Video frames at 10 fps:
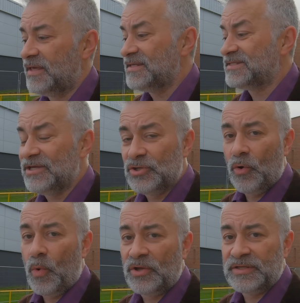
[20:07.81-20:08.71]

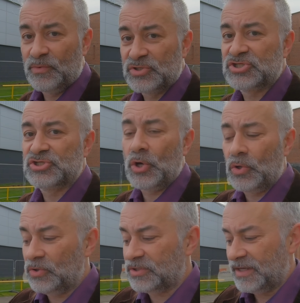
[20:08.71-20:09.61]
1801 it was
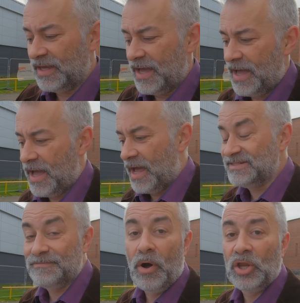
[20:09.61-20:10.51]
sold
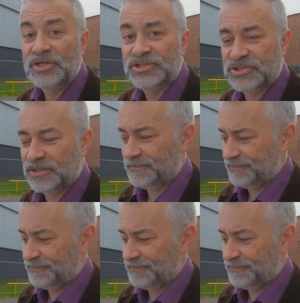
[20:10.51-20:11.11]
and demolished.